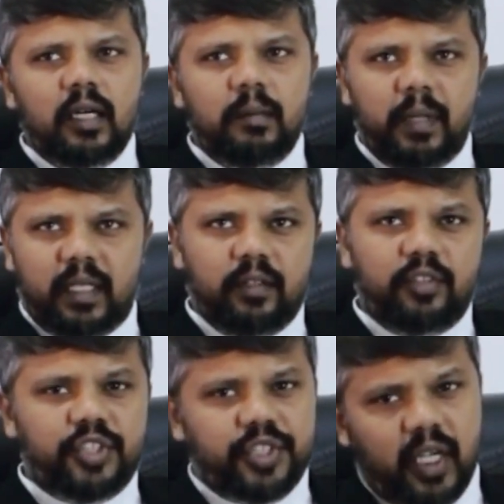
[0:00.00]
But the
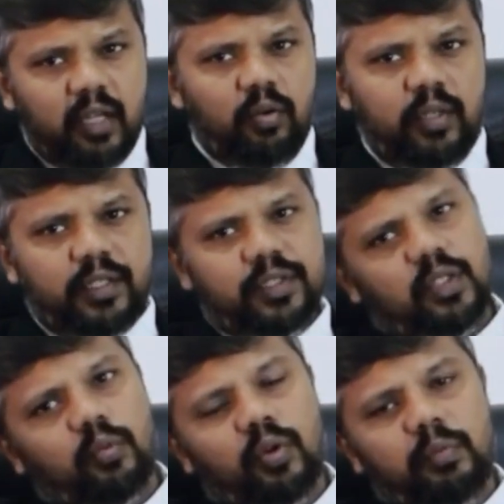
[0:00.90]
shareholders
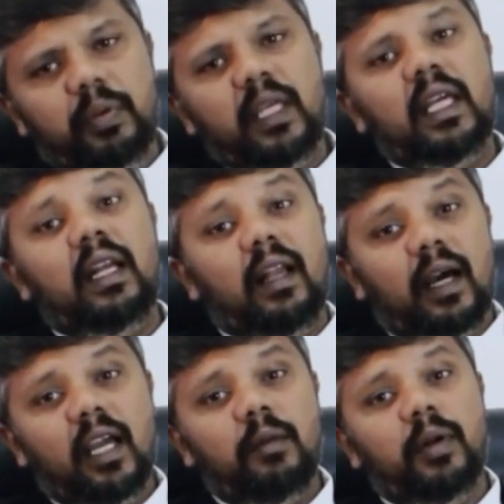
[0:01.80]
would be
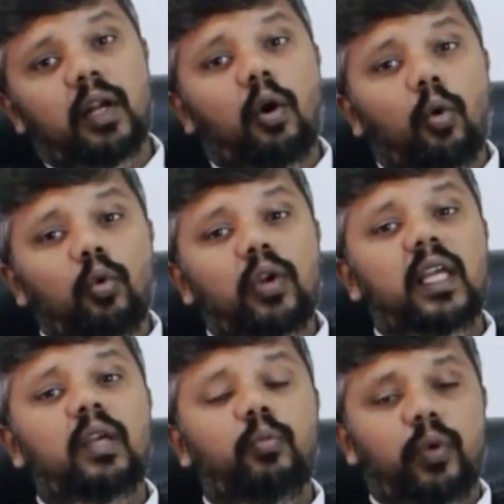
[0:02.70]
liable
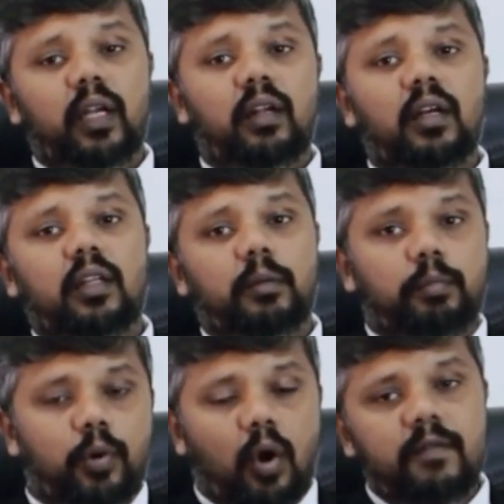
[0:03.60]
only when the
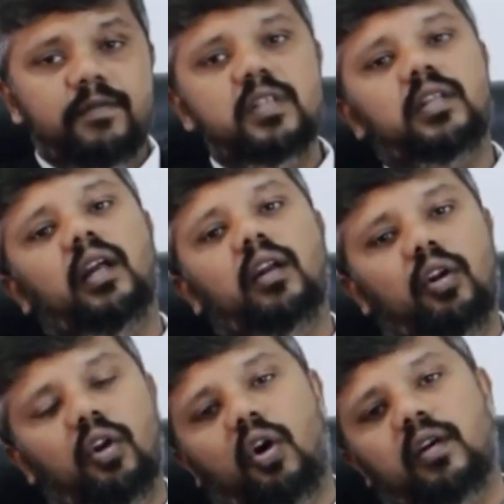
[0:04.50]
profit
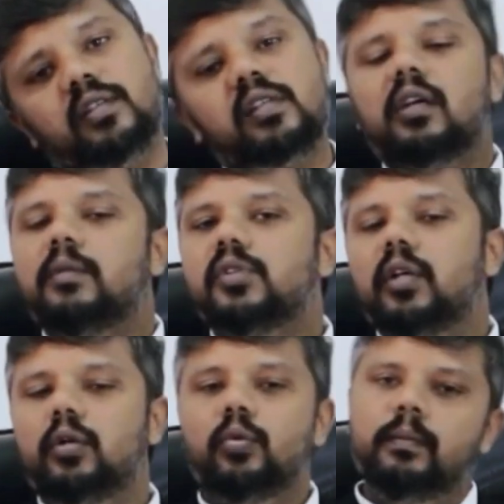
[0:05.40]
and loss comes
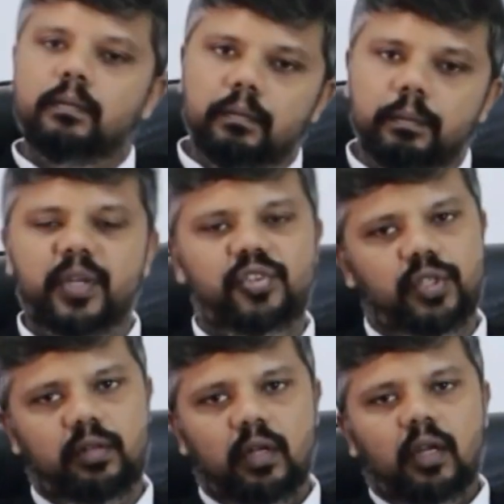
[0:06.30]
into
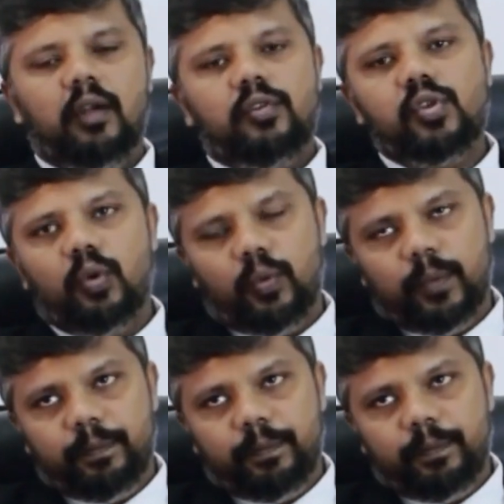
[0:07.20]
picture. So